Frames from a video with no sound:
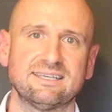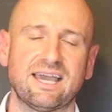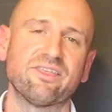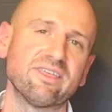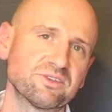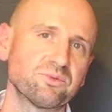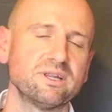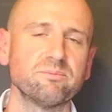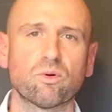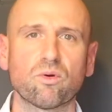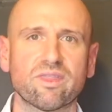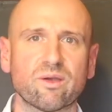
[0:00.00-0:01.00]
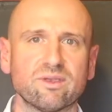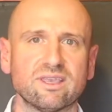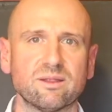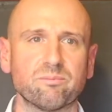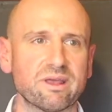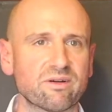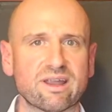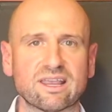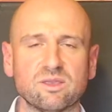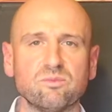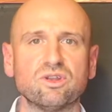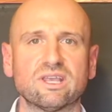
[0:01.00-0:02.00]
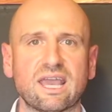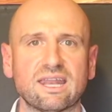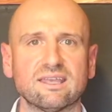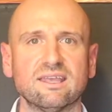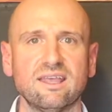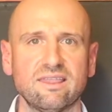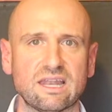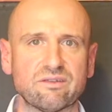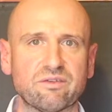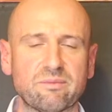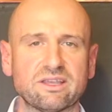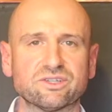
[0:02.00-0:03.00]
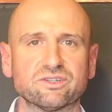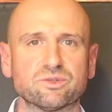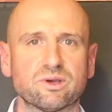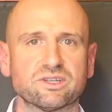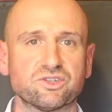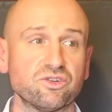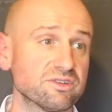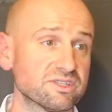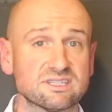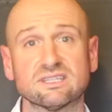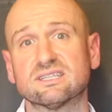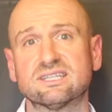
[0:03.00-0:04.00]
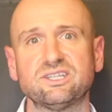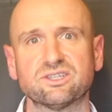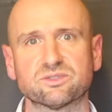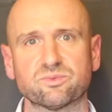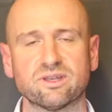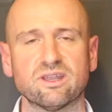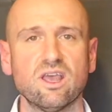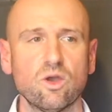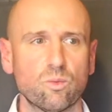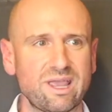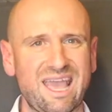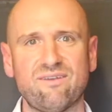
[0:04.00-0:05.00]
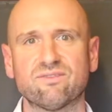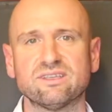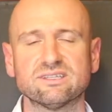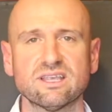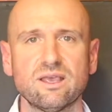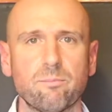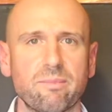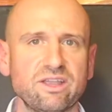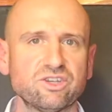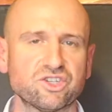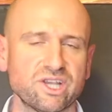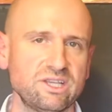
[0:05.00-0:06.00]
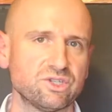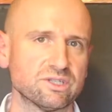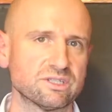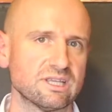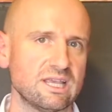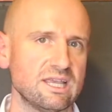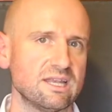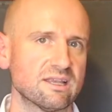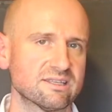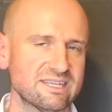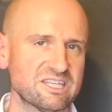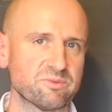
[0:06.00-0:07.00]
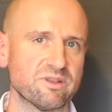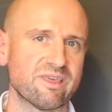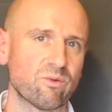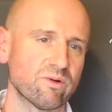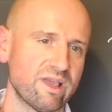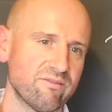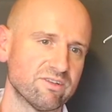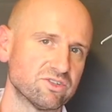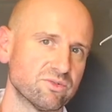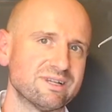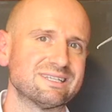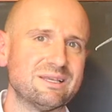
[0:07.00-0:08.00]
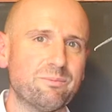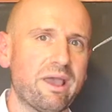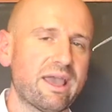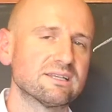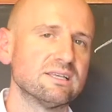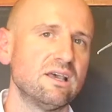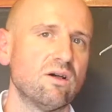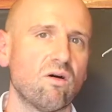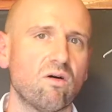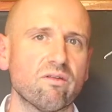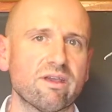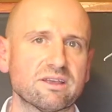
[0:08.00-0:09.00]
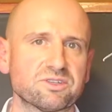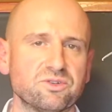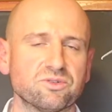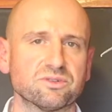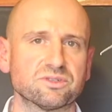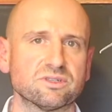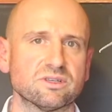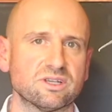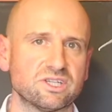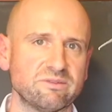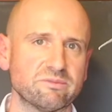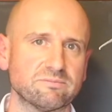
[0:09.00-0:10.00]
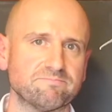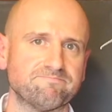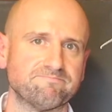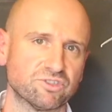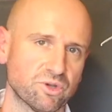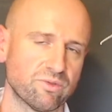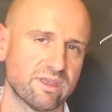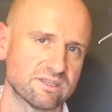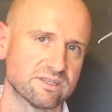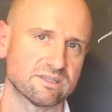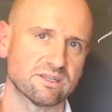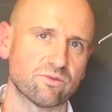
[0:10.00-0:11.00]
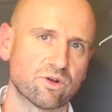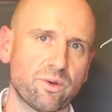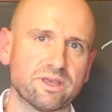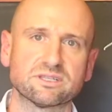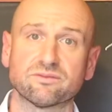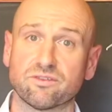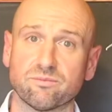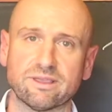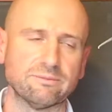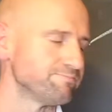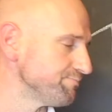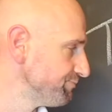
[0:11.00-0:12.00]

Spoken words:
I think it's really important that we get better at communicating that information to our students and to the teachers when we have these major changes in assessment that will have a direct impact on our students' achievement. So that's just a request from me.